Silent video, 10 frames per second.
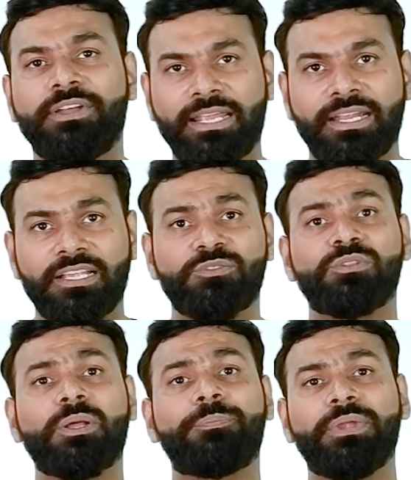whereas
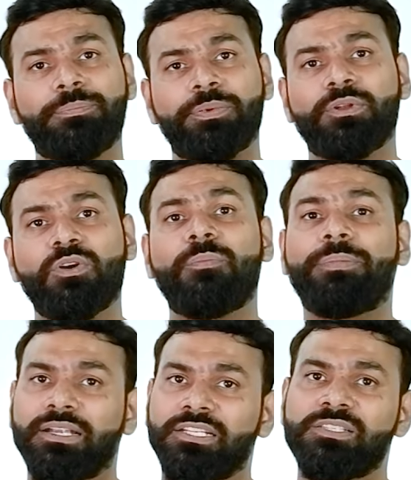to the people or
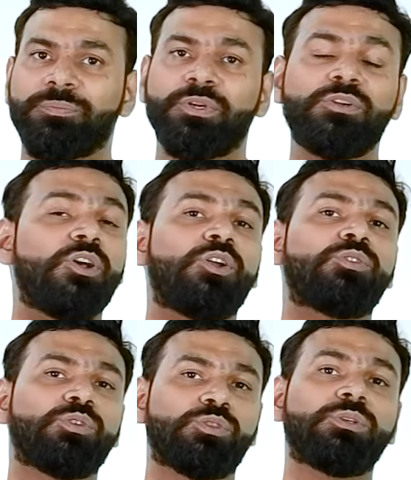participant,
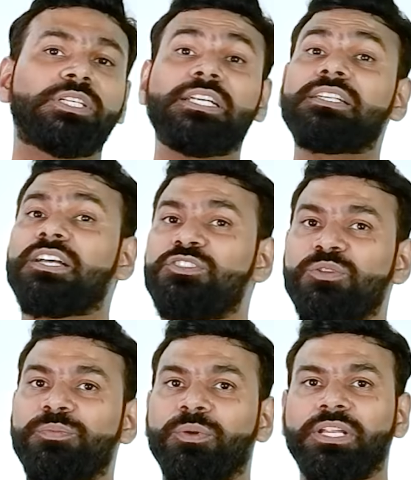those who didn't
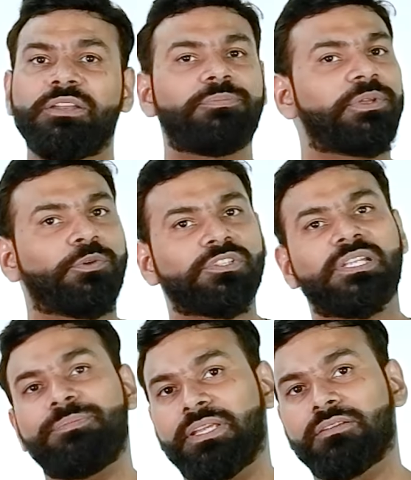consume protein before
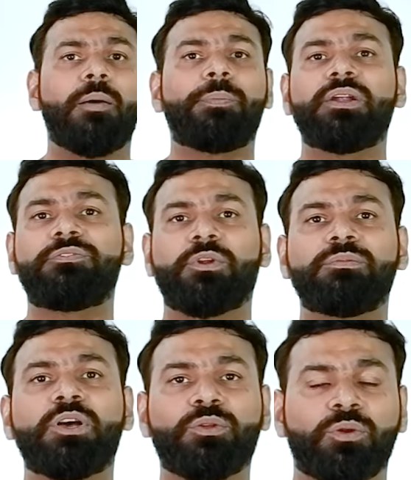sleeping. Apart
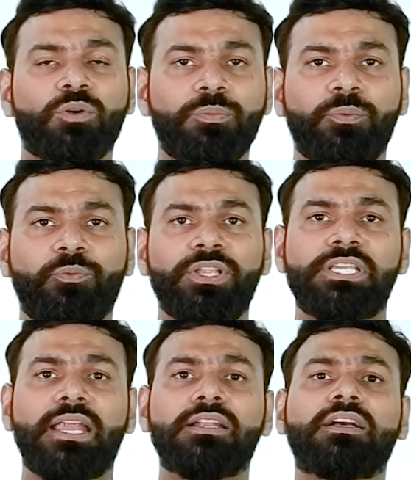from the group
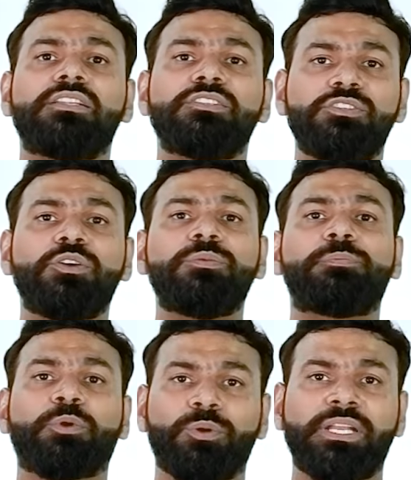which had
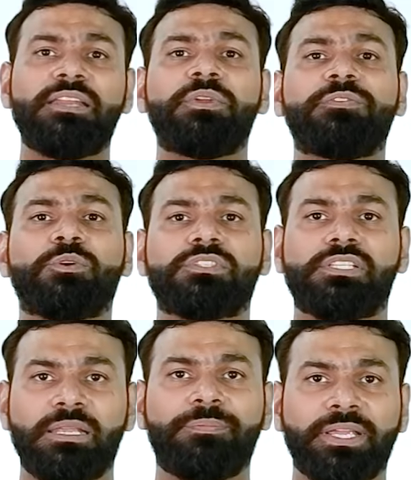consumed protein before
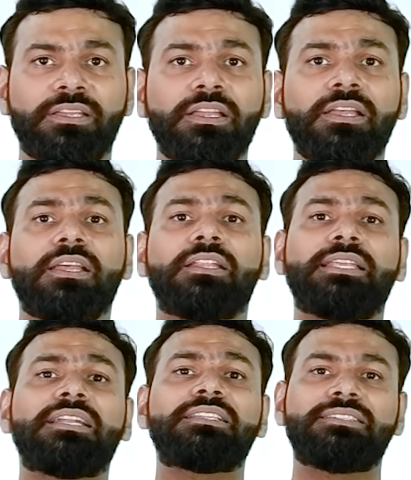sleeping,
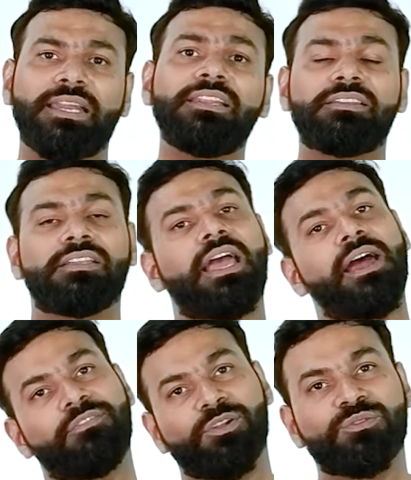their strength
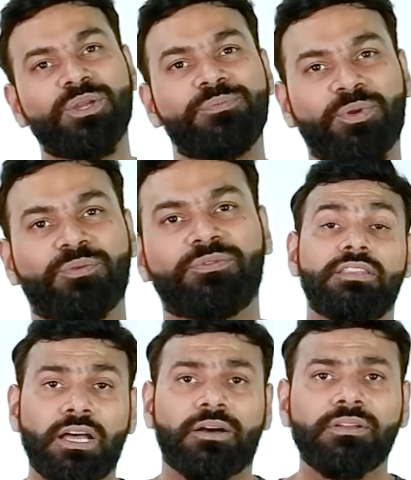have also improved.
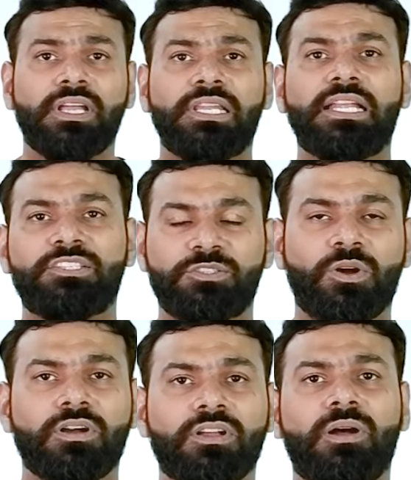Now, let's
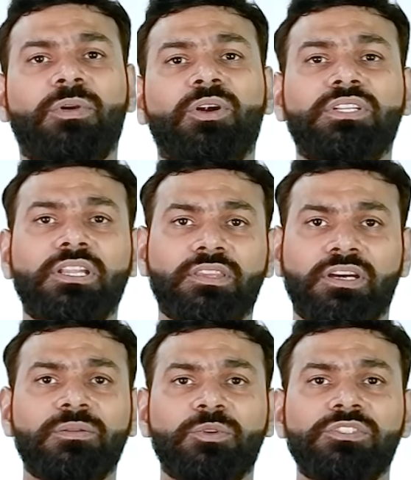talk about the
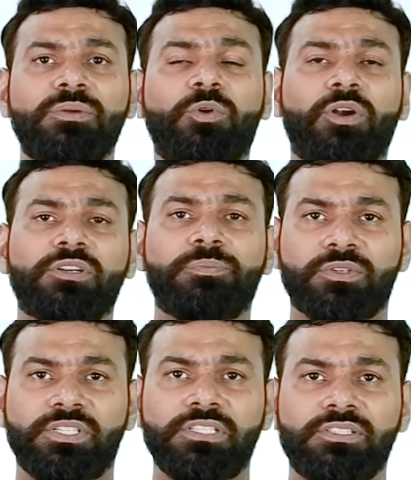third most important
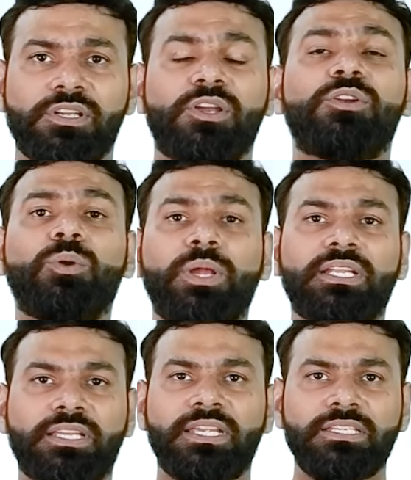process to
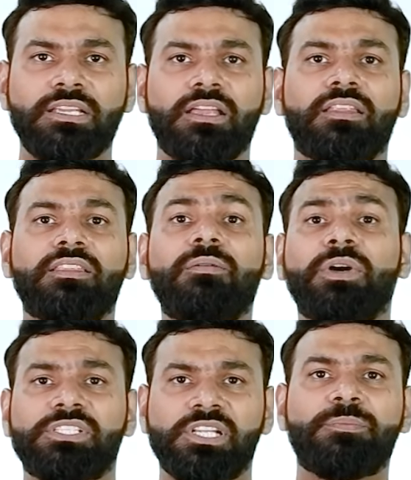increase the
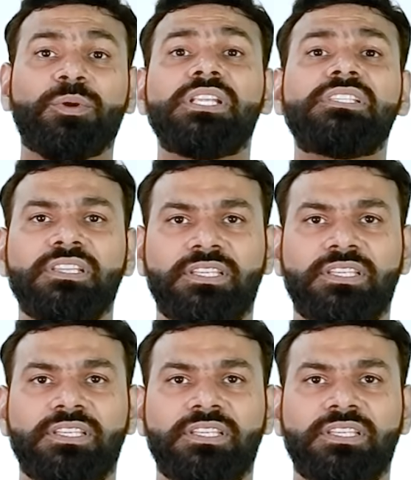muscle protein